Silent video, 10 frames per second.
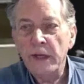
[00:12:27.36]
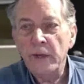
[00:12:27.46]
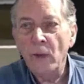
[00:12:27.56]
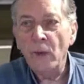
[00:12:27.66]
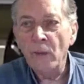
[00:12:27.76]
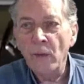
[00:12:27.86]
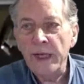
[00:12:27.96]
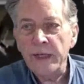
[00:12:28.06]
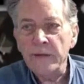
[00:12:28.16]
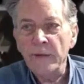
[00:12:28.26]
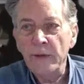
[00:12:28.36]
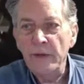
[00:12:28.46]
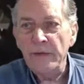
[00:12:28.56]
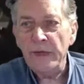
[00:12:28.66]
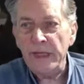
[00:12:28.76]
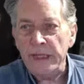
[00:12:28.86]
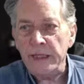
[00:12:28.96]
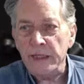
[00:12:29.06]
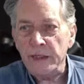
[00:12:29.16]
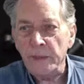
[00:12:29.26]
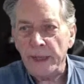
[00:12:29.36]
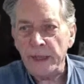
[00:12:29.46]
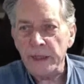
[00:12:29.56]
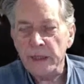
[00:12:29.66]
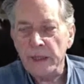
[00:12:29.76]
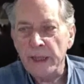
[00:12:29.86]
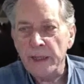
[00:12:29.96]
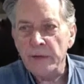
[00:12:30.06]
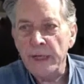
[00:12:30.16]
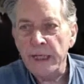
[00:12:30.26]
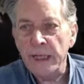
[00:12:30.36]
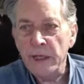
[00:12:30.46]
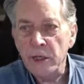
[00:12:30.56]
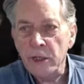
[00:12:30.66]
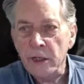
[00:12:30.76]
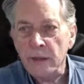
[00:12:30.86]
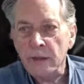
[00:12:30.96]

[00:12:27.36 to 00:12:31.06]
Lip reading: only one way to remove heat in space, and that's radiation.